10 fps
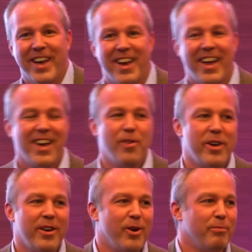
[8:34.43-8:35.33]
I got
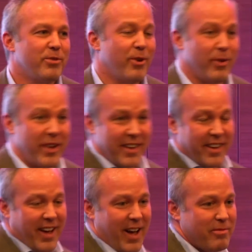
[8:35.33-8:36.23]
one at home, so
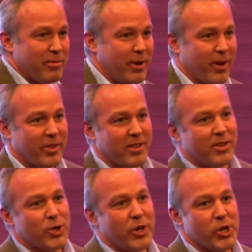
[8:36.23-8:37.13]
I'm familiar with this
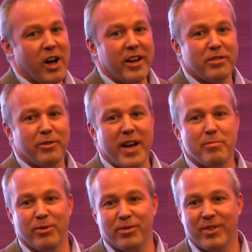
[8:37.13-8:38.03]
situation. Huggies are
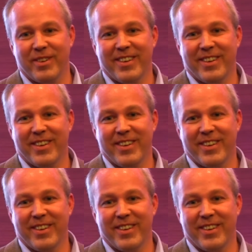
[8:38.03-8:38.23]
diapers.